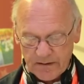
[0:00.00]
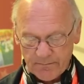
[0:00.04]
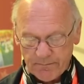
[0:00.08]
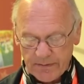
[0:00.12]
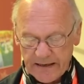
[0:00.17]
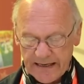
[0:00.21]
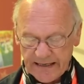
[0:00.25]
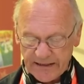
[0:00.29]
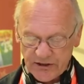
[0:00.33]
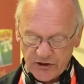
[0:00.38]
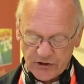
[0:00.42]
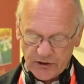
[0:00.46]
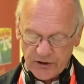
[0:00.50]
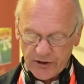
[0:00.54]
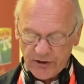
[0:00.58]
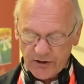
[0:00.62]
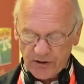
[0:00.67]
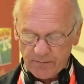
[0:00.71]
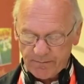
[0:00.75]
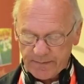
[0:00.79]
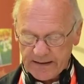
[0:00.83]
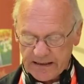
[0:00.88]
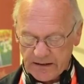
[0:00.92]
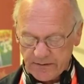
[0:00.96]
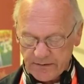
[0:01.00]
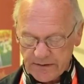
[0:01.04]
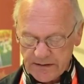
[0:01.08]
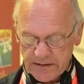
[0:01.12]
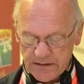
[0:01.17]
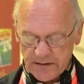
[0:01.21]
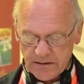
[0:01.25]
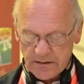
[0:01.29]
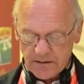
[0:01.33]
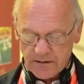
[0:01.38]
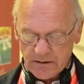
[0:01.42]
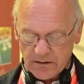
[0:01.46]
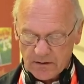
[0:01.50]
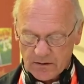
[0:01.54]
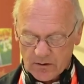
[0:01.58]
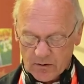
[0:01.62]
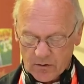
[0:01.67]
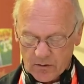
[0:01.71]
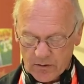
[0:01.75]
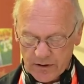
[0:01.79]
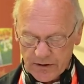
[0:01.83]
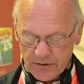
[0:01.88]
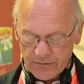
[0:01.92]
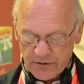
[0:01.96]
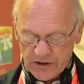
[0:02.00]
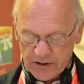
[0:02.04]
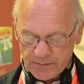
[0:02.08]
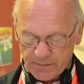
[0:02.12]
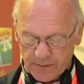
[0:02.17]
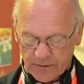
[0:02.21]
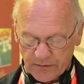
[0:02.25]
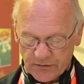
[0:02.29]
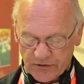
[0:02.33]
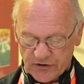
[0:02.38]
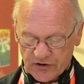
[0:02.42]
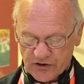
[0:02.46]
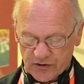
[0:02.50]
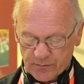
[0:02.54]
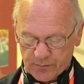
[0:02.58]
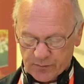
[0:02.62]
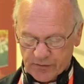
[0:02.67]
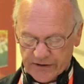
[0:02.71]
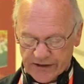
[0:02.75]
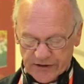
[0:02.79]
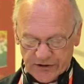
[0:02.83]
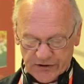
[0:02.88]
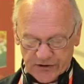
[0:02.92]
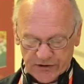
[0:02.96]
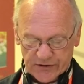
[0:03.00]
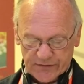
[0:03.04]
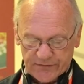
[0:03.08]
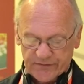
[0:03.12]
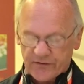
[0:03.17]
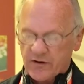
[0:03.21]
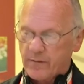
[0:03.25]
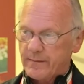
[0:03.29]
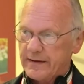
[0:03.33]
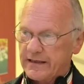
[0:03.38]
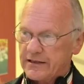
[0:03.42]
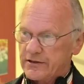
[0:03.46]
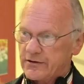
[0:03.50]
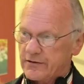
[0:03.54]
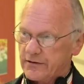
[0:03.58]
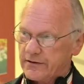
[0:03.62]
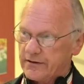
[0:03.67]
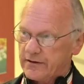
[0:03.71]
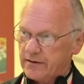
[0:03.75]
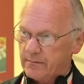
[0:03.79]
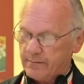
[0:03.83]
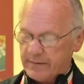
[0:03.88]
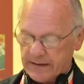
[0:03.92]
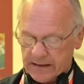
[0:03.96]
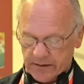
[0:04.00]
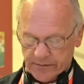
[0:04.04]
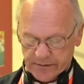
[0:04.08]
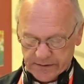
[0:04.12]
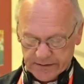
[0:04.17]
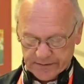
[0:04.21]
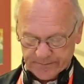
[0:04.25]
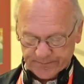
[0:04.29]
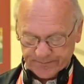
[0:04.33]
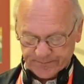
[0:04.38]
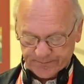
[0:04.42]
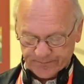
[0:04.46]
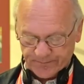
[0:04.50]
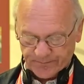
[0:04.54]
by external powers, or in response to pressures from external powers.